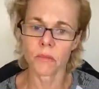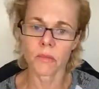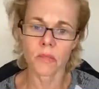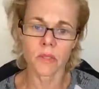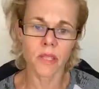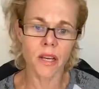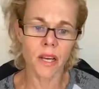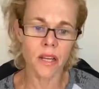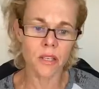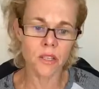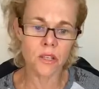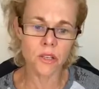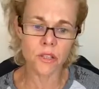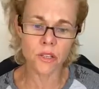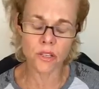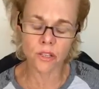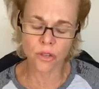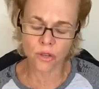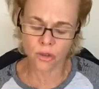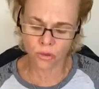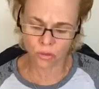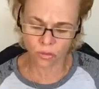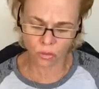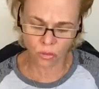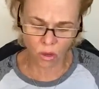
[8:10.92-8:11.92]
that
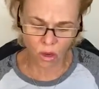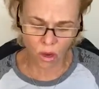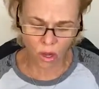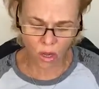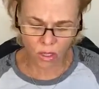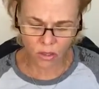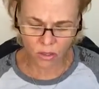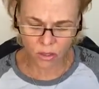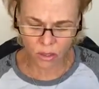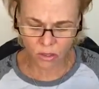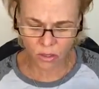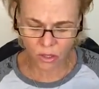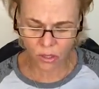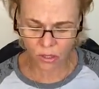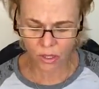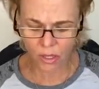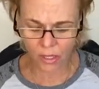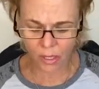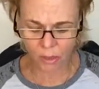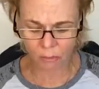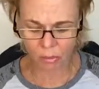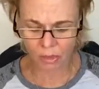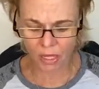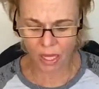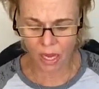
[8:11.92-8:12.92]
just draws into like
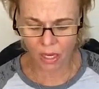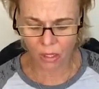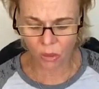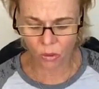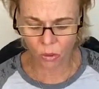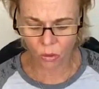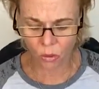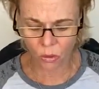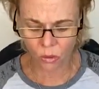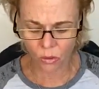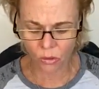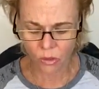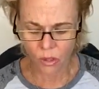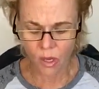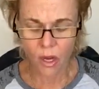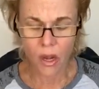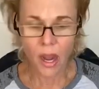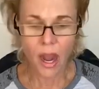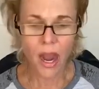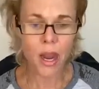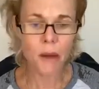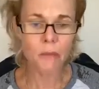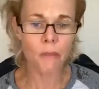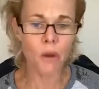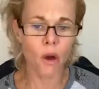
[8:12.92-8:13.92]
a black hole.
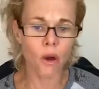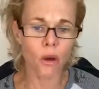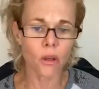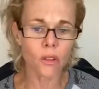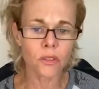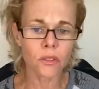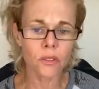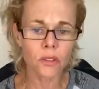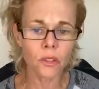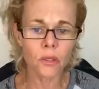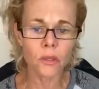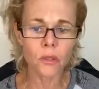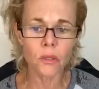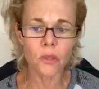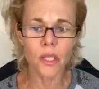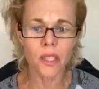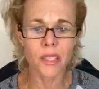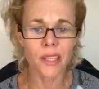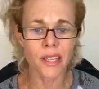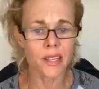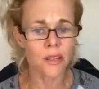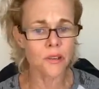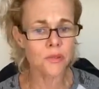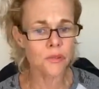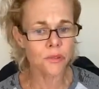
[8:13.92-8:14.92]
I'm also
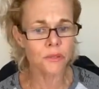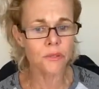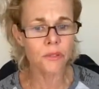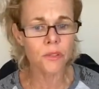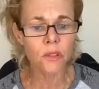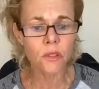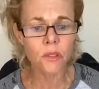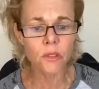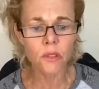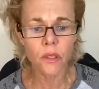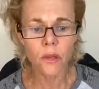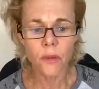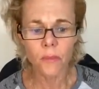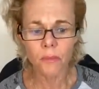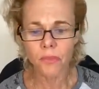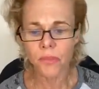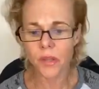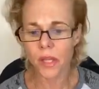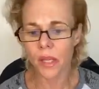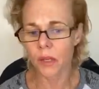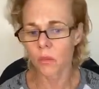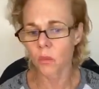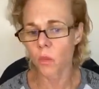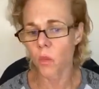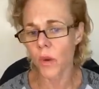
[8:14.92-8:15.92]
an introvert,
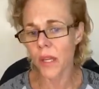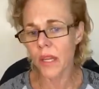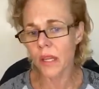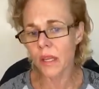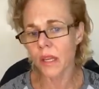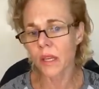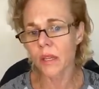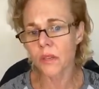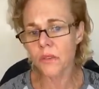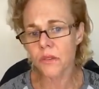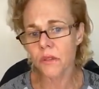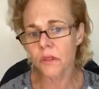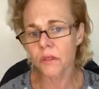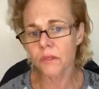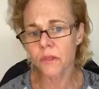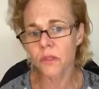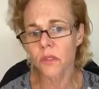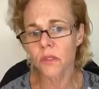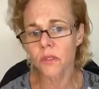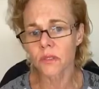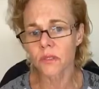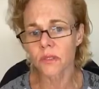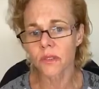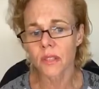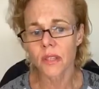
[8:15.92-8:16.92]
and we
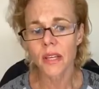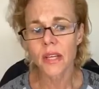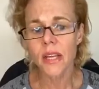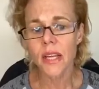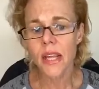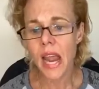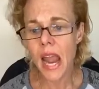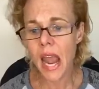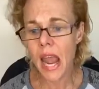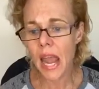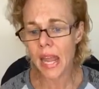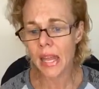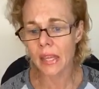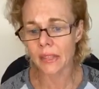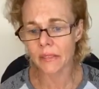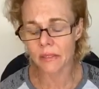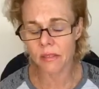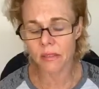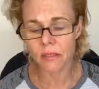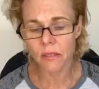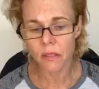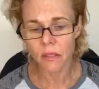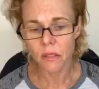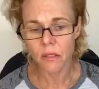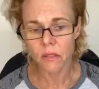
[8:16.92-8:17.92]
introverts
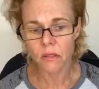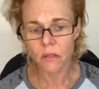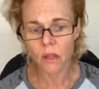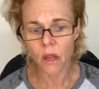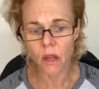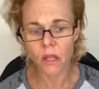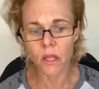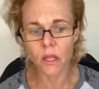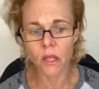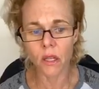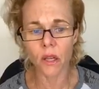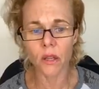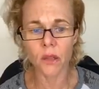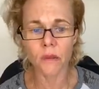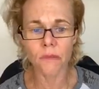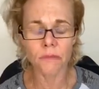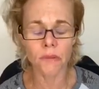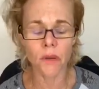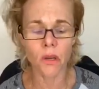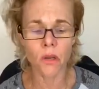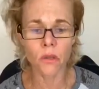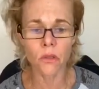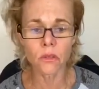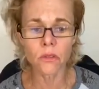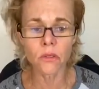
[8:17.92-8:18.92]
hate talking on the
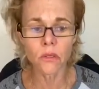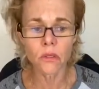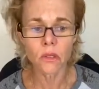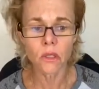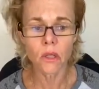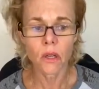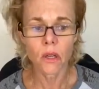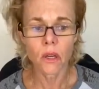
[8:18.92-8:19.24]
phone.